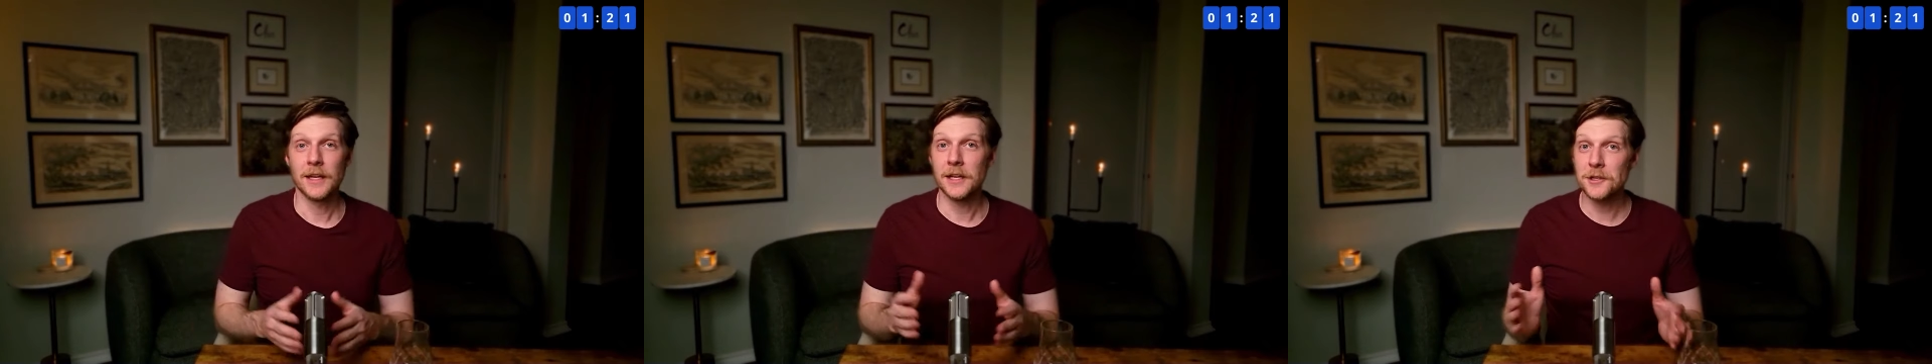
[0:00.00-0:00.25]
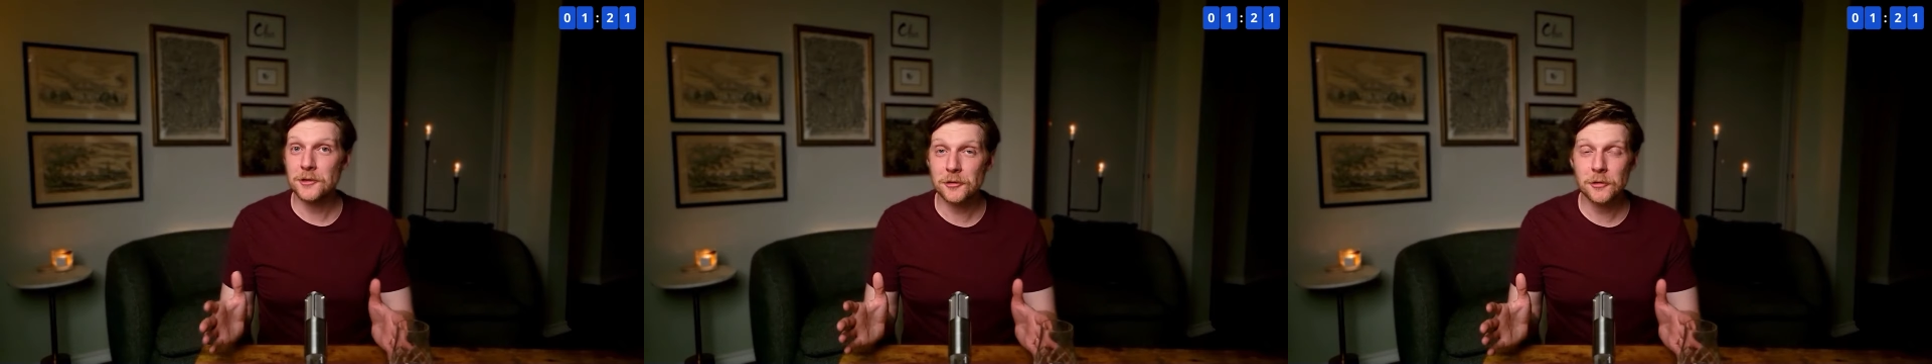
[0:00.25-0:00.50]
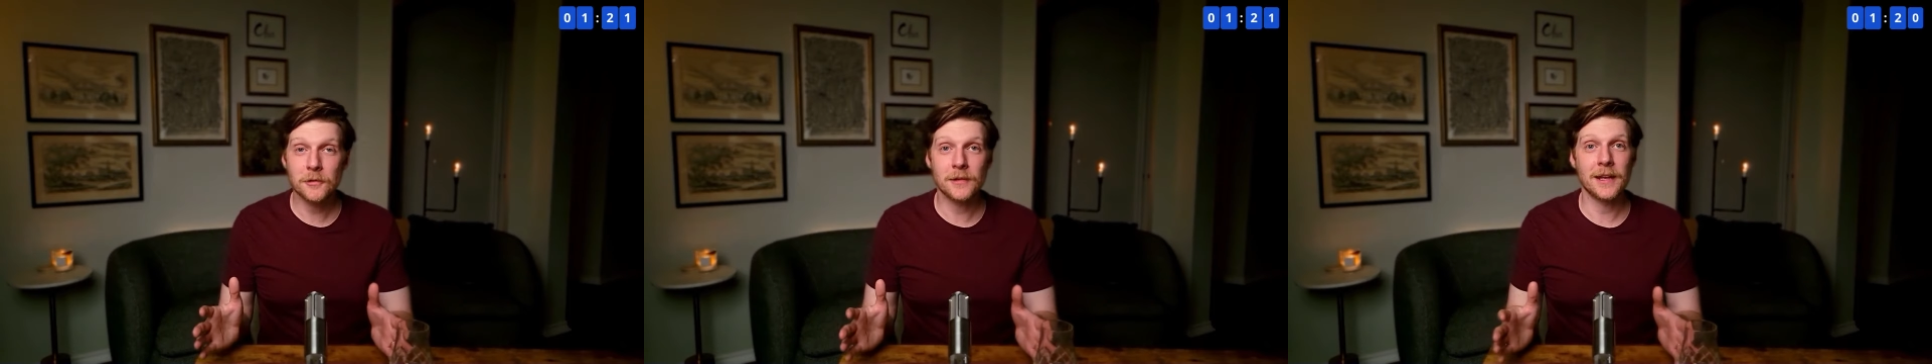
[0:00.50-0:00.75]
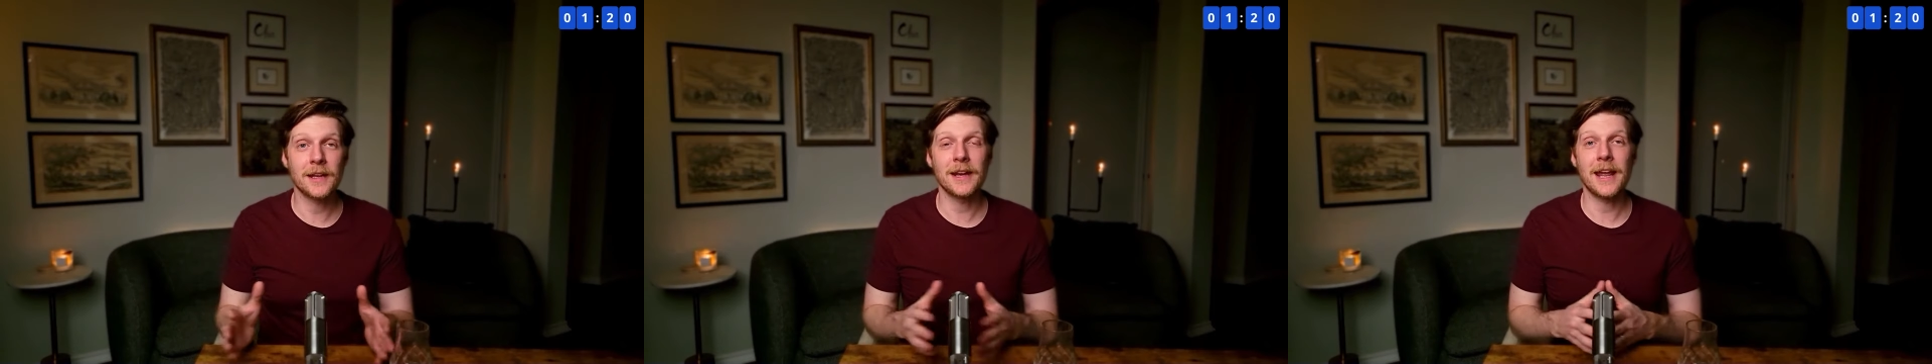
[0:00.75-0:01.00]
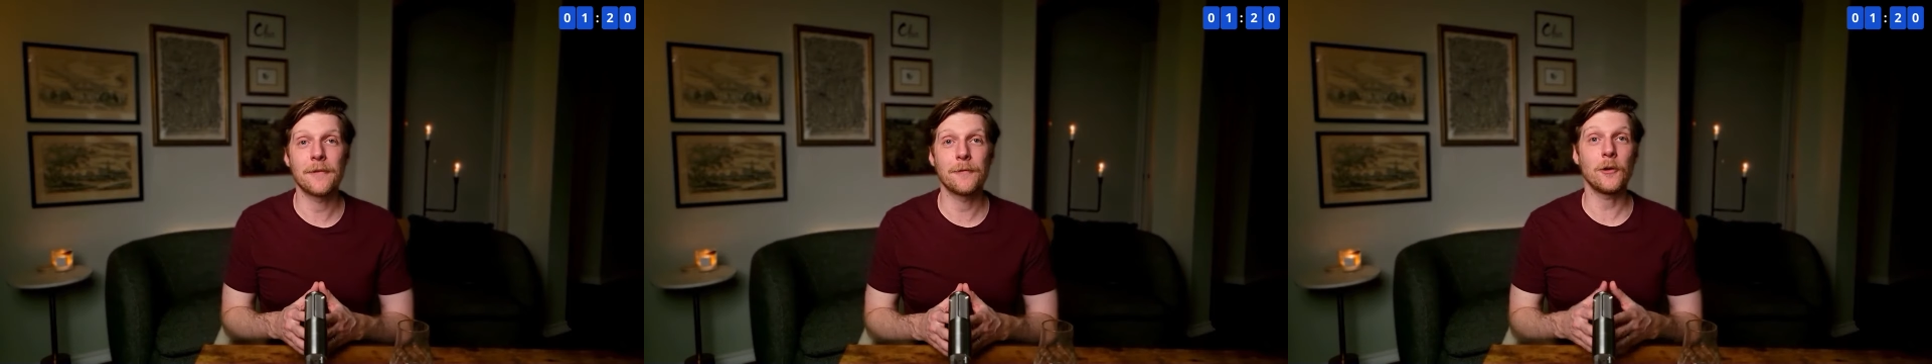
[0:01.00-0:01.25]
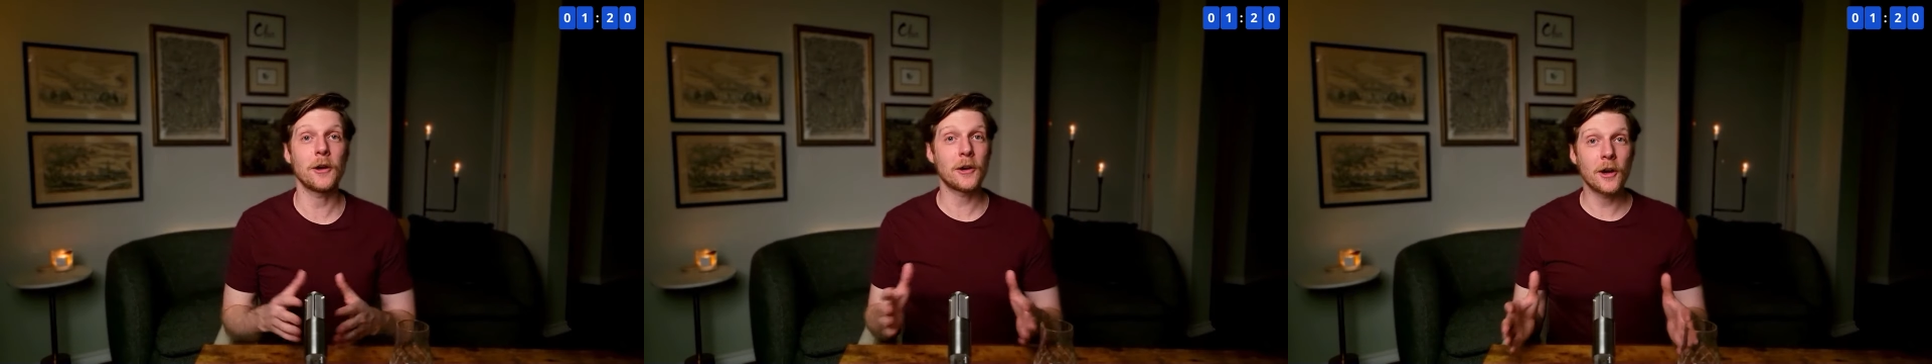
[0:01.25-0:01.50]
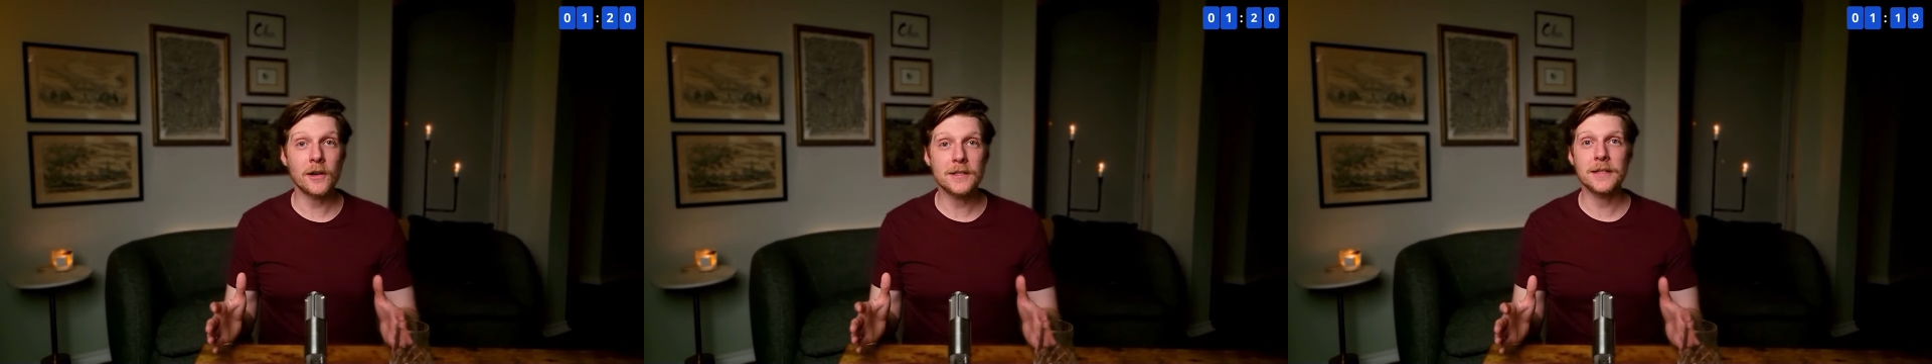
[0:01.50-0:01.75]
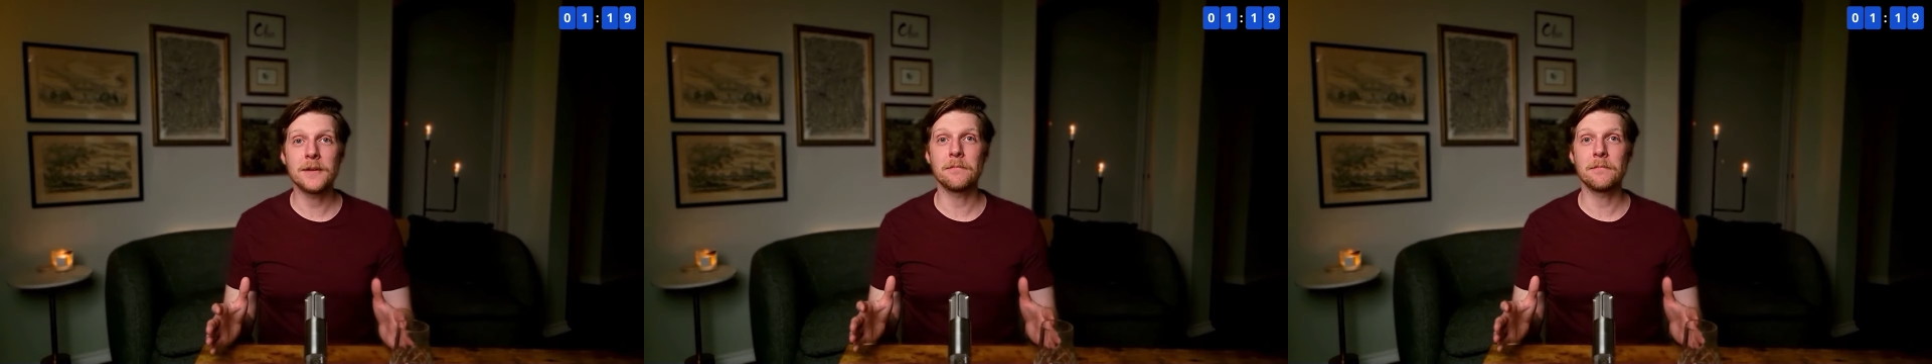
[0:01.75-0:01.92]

It is true that for a currency,